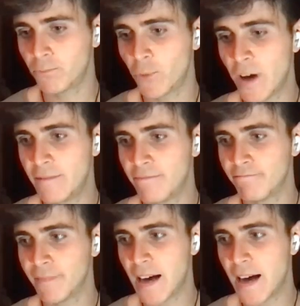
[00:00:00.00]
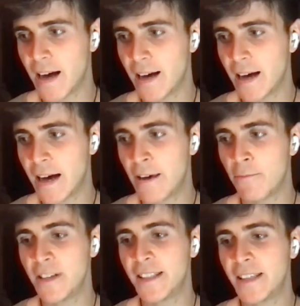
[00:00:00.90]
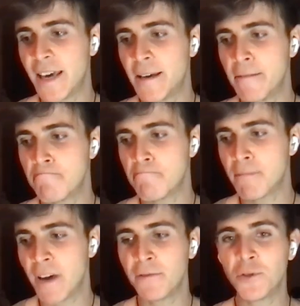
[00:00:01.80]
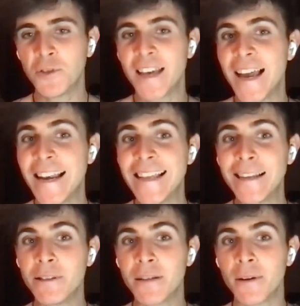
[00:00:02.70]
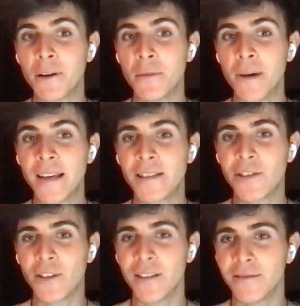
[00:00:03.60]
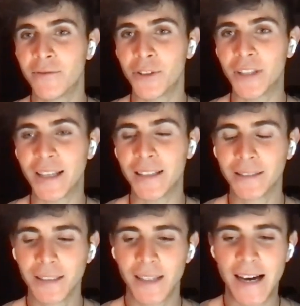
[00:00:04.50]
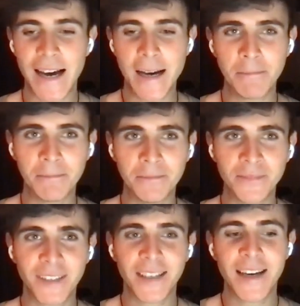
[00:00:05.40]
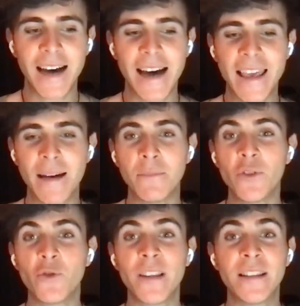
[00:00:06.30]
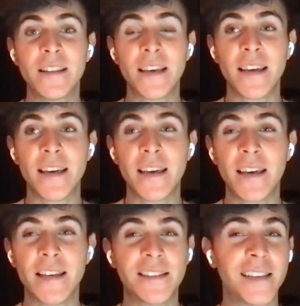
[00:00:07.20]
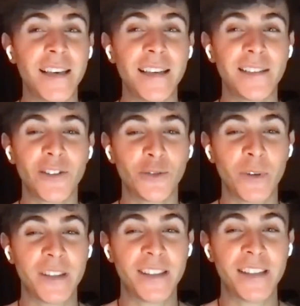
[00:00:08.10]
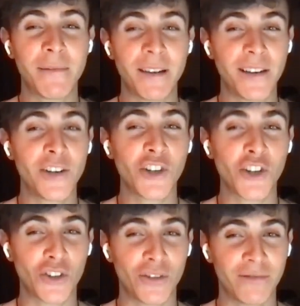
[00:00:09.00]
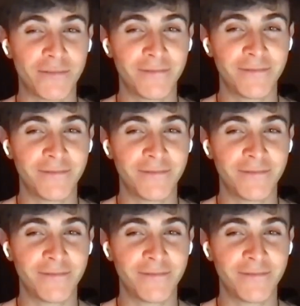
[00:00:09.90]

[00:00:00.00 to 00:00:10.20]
Well, I have to say a little bit about my story for that. I am 26 or 27, not sure.